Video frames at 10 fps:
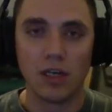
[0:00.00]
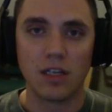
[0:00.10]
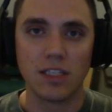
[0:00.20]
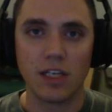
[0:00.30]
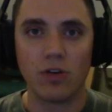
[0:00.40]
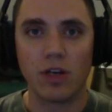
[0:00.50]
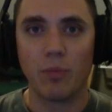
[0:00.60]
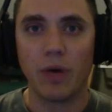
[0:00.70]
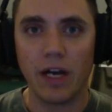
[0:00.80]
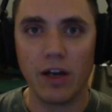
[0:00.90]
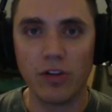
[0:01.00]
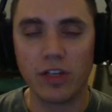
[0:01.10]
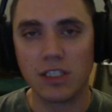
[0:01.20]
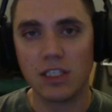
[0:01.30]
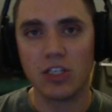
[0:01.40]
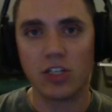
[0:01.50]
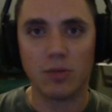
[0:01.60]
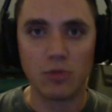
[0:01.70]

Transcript: because they will compile the C-sharp